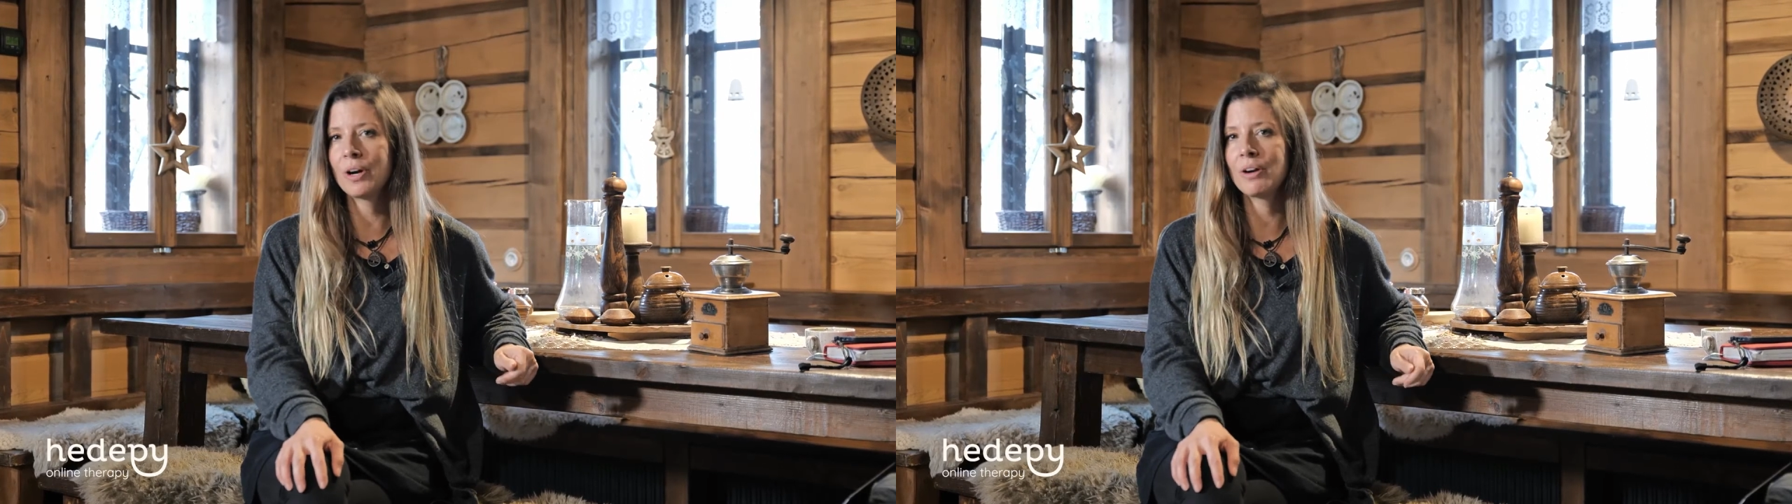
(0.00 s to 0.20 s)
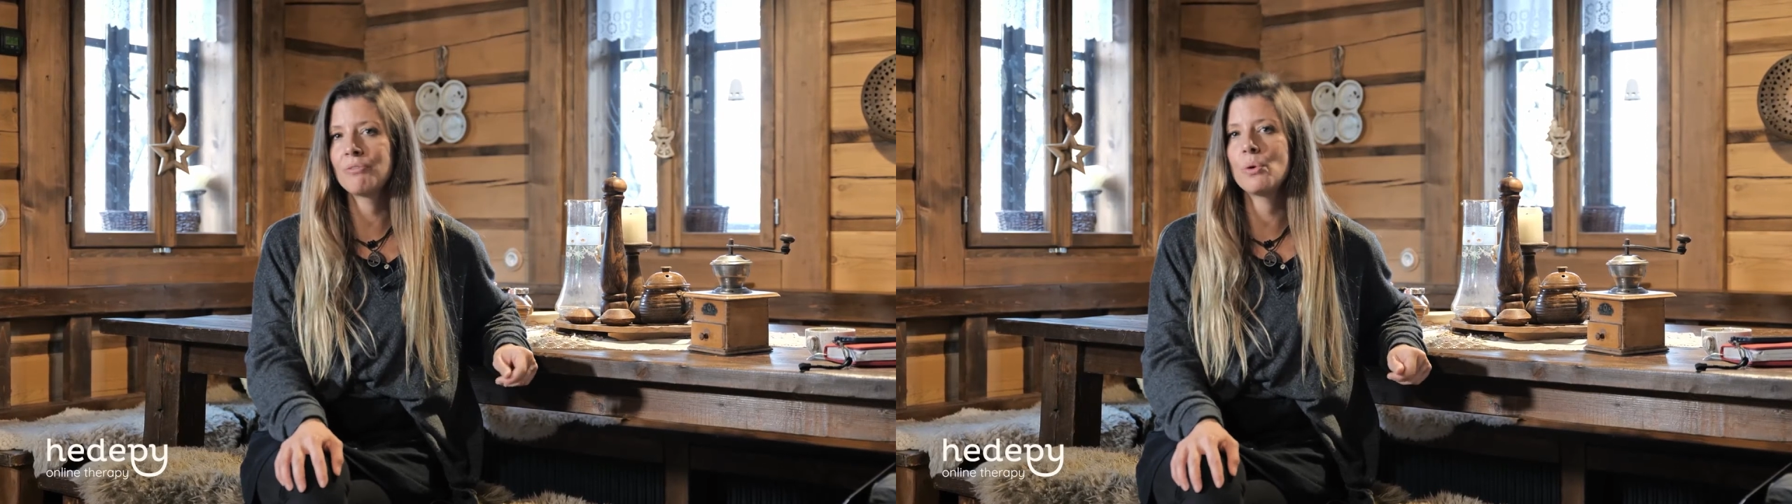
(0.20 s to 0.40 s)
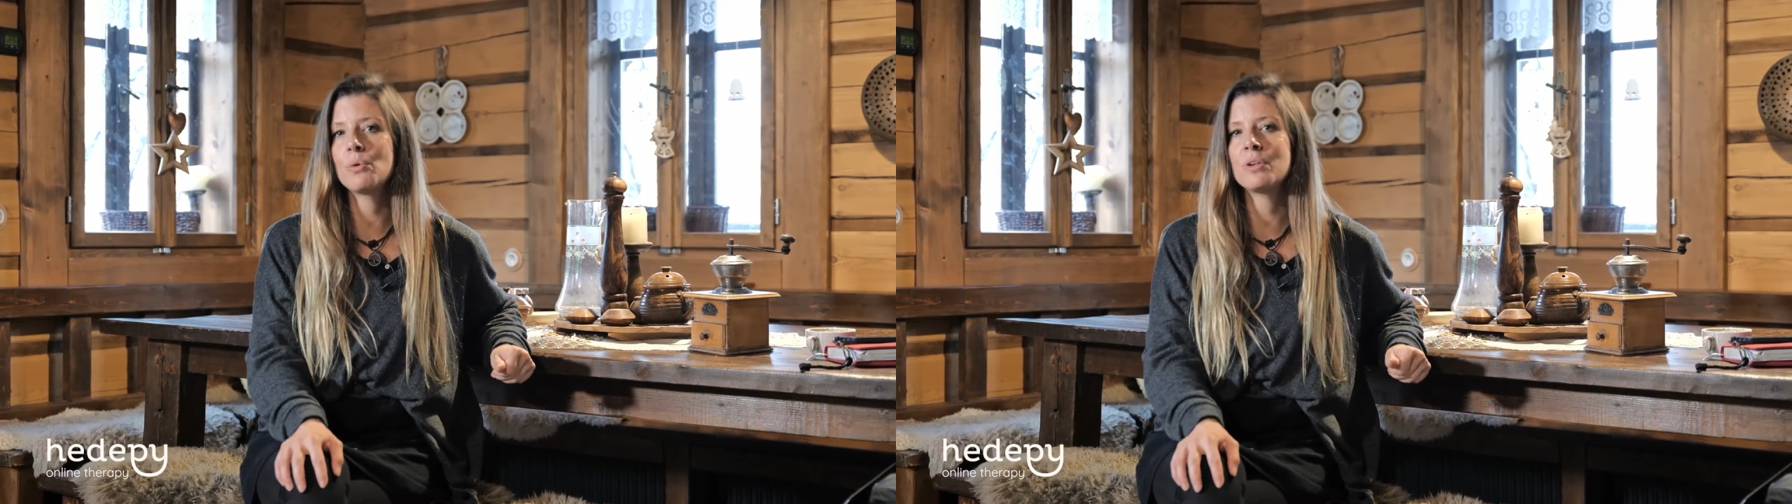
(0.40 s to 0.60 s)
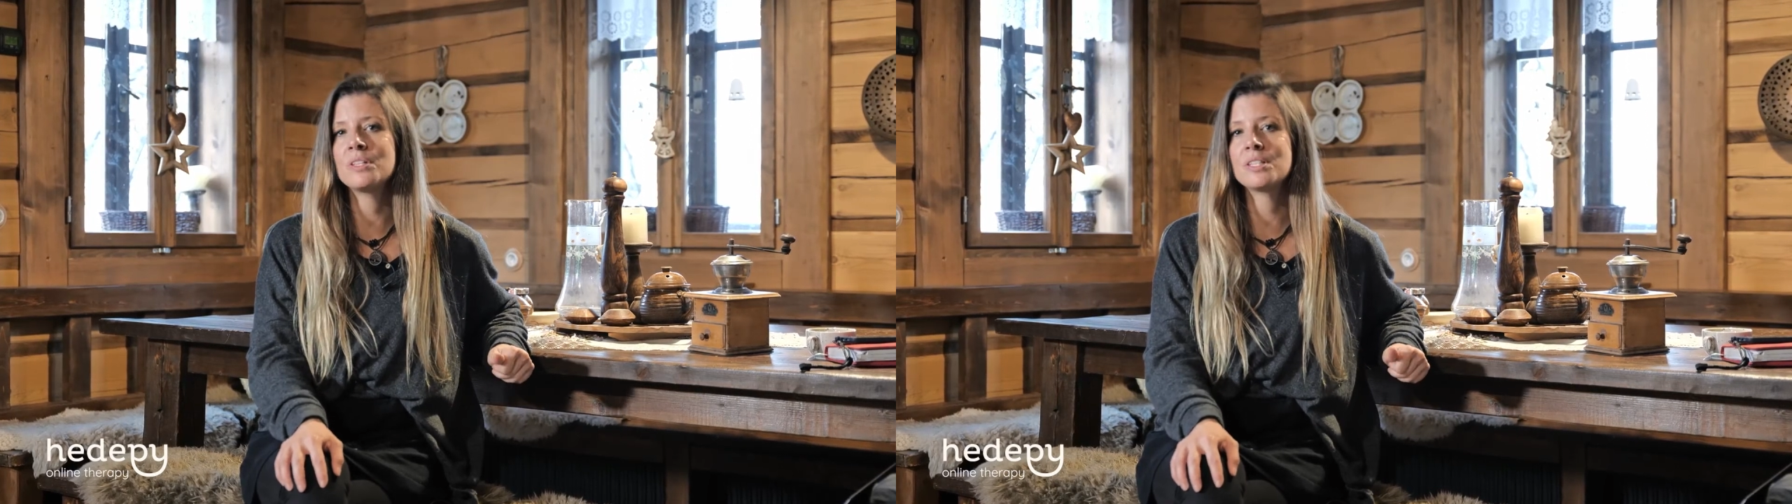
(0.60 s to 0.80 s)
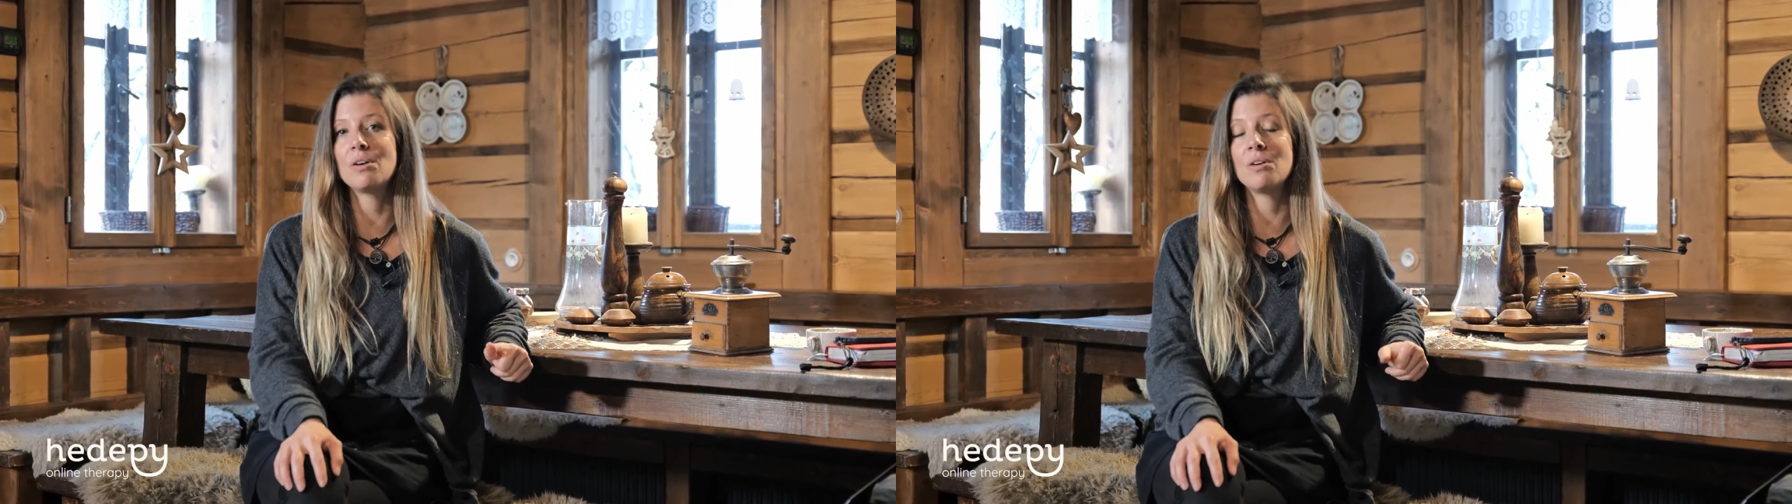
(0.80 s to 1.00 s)
where I
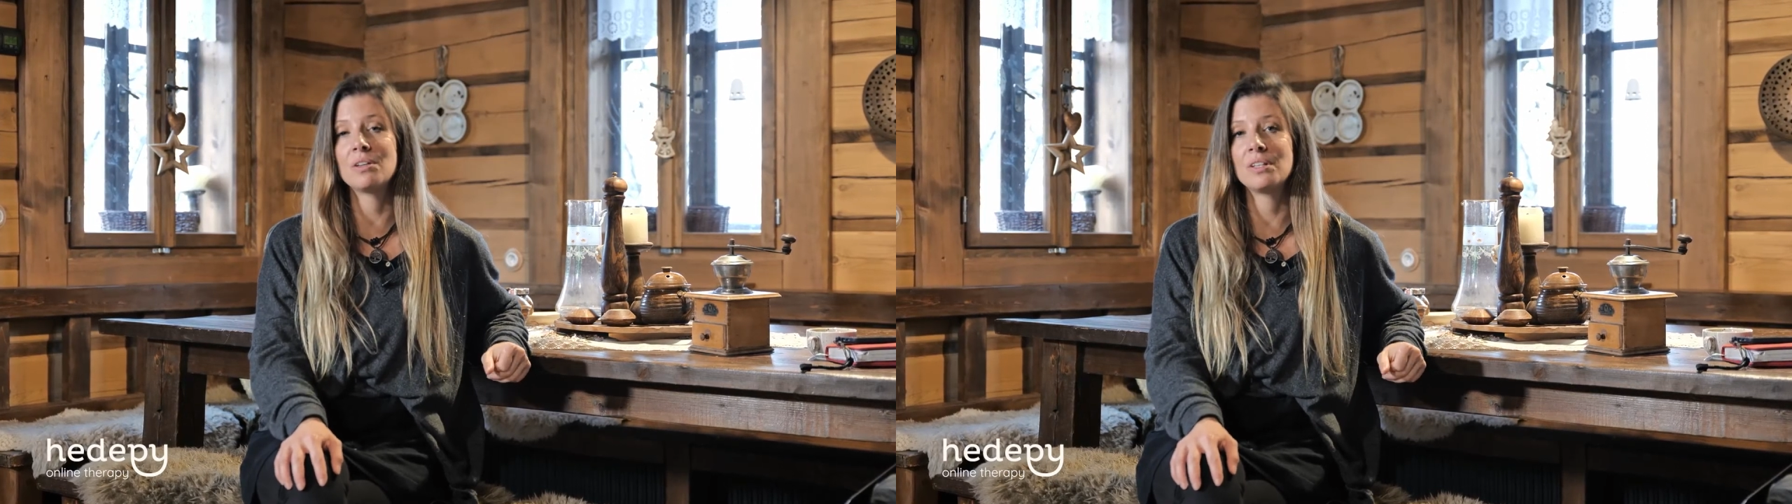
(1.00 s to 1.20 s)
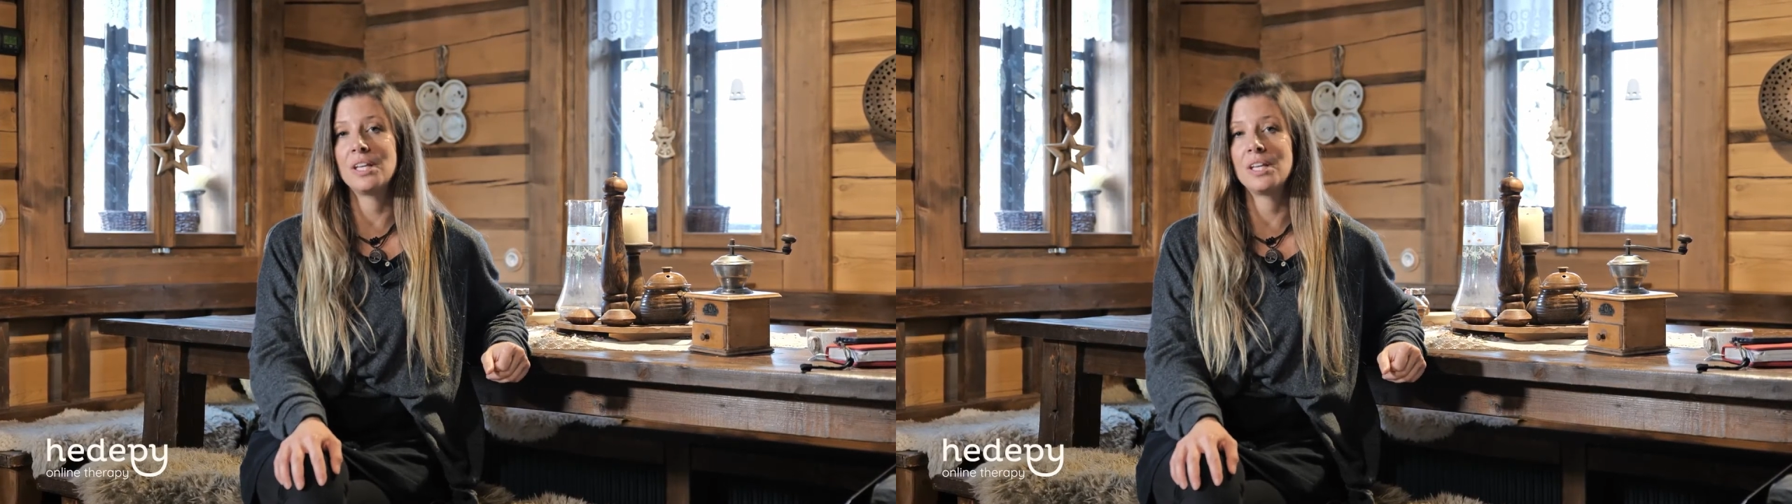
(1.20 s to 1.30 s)
focused on